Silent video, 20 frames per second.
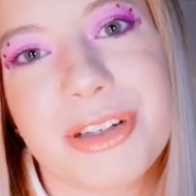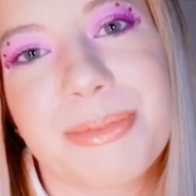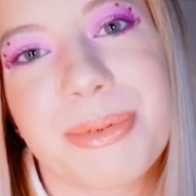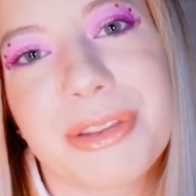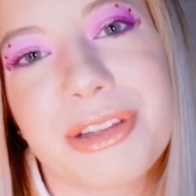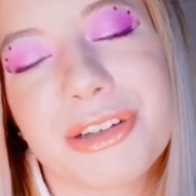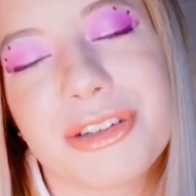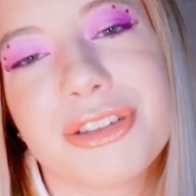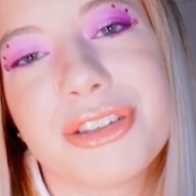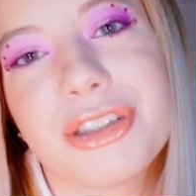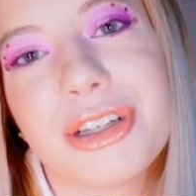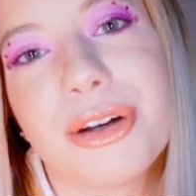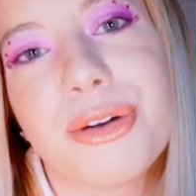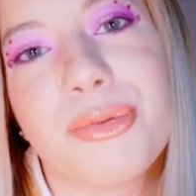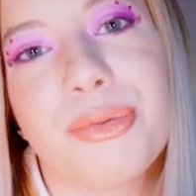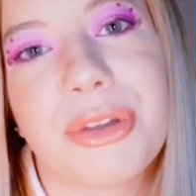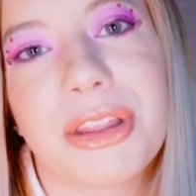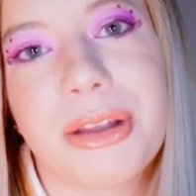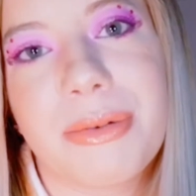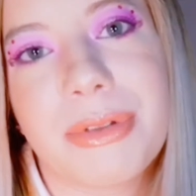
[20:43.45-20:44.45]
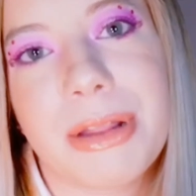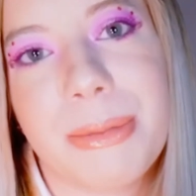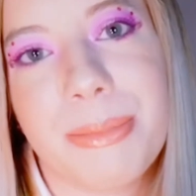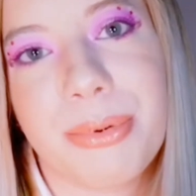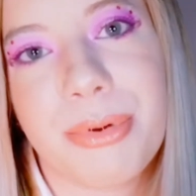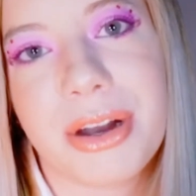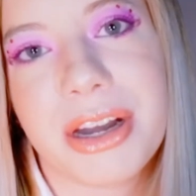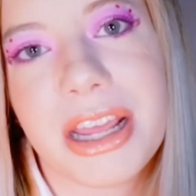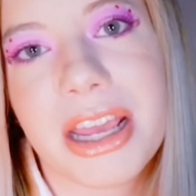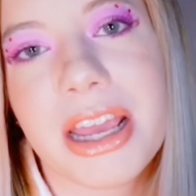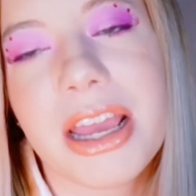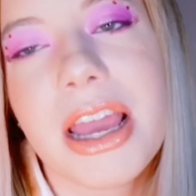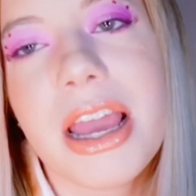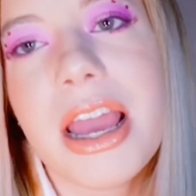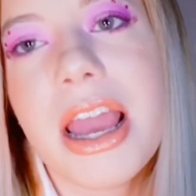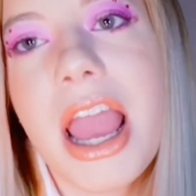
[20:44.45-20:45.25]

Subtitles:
but they're still really, really pretty.